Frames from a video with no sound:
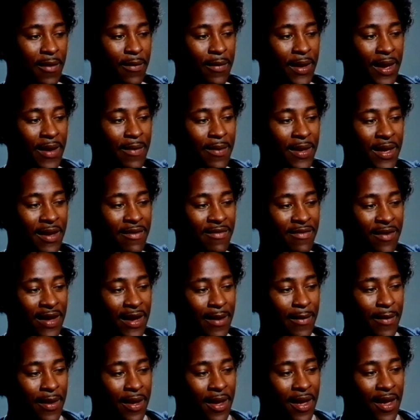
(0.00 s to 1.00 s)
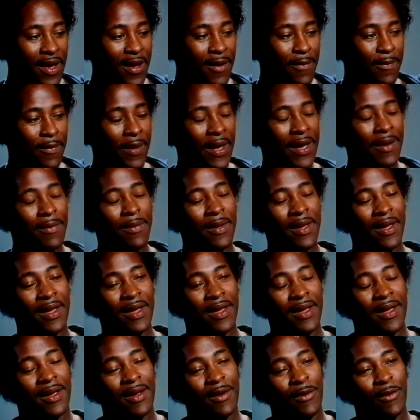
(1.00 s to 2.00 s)
maybe
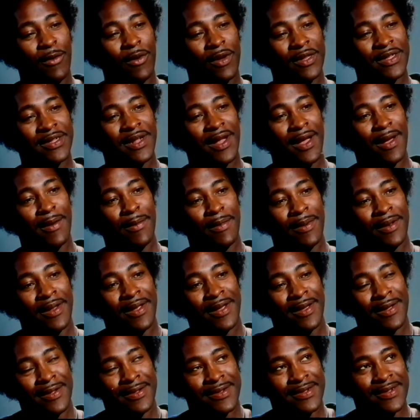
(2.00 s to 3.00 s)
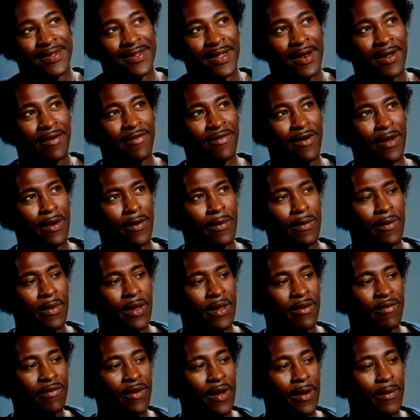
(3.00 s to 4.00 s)
what's happening is that if
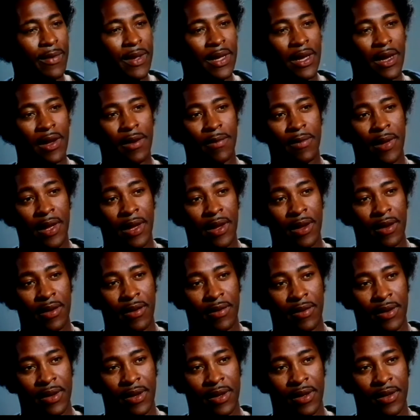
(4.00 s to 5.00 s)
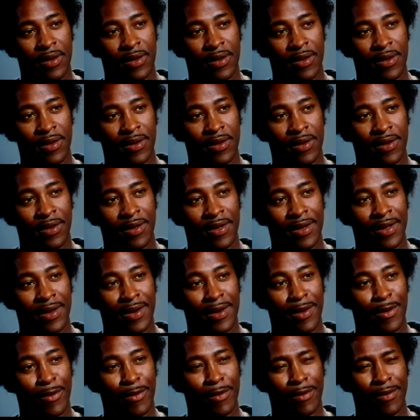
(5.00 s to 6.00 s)
I become angry,
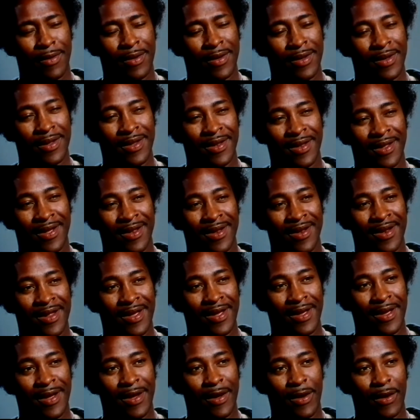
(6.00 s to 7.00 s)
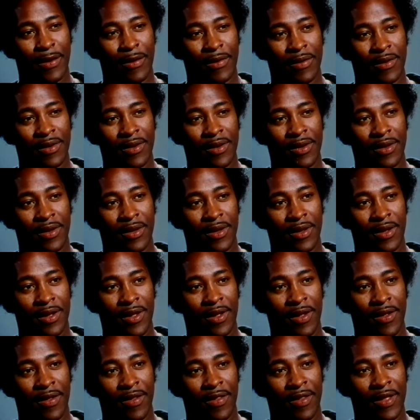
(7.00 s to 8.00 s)
and I really let it hang out,
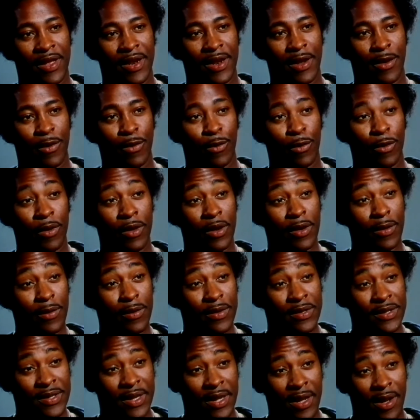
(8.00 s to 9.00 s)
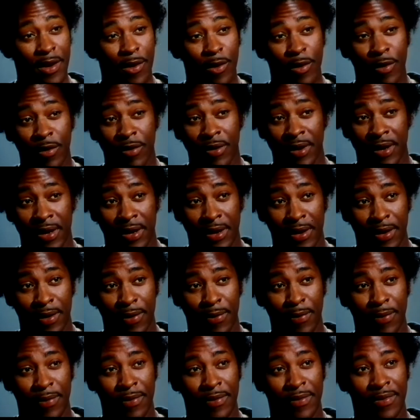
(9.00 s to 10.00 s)
that I really will see how hurt I
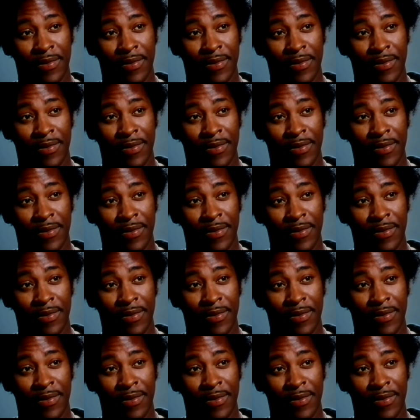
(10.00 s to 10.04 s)
am.